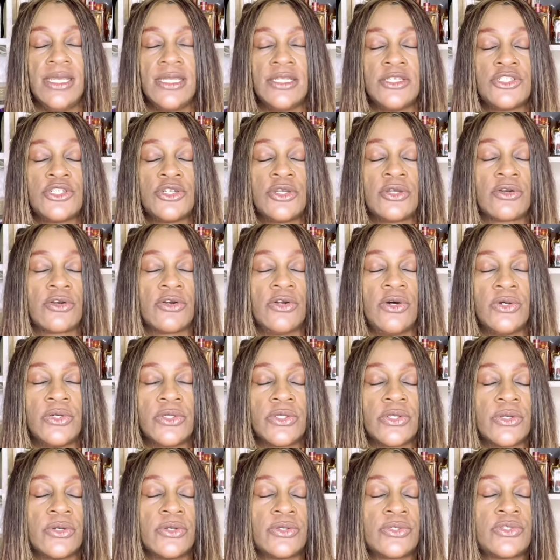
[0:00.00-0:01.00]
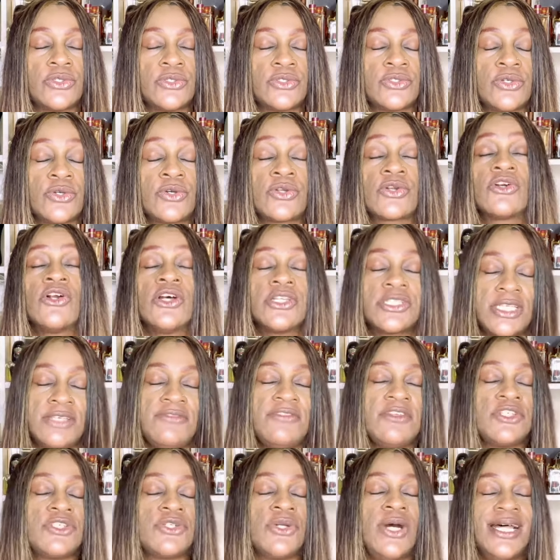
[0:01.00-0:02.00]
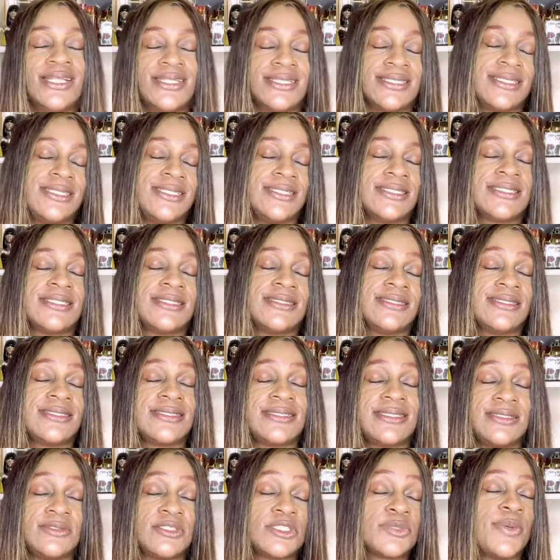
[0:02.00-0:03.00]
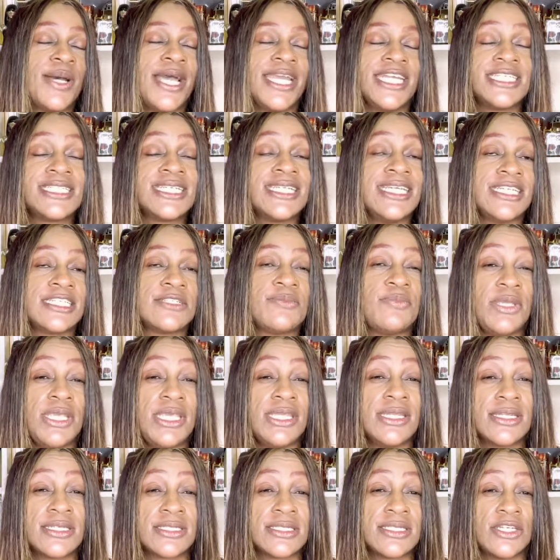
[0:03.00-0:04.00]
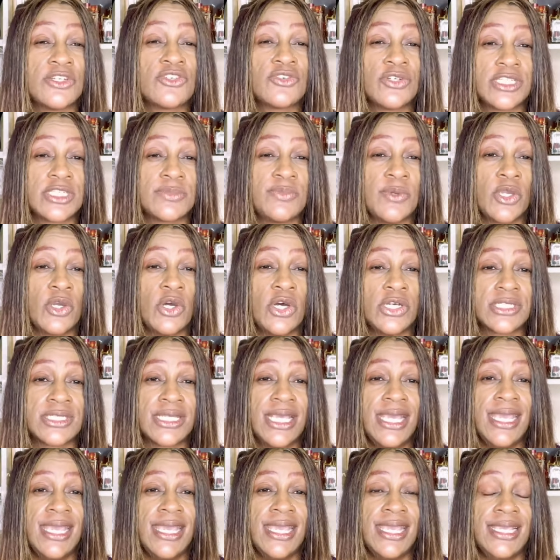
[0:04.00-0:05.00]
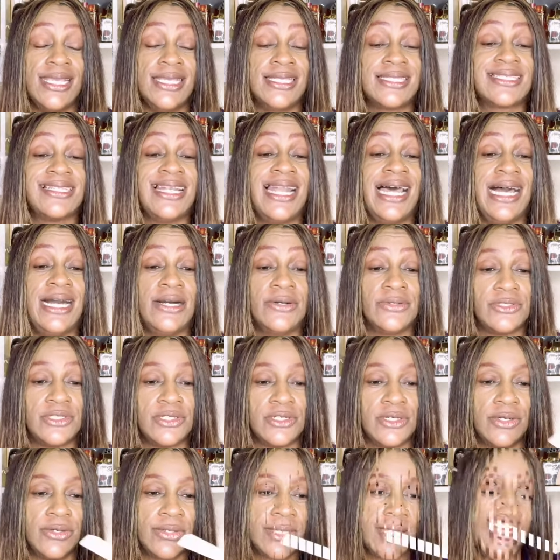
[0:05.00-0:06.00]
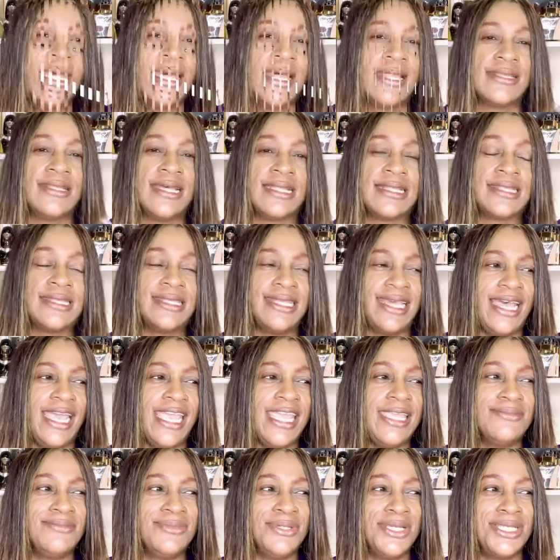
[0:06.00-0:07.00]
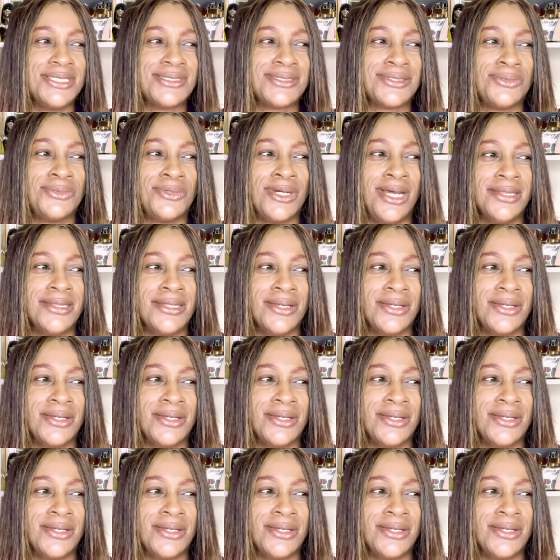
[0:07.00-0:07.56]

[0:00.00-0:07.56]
to cross even to other seasons, despite it being a citrus, because it's loud. Okay, the thyme is the one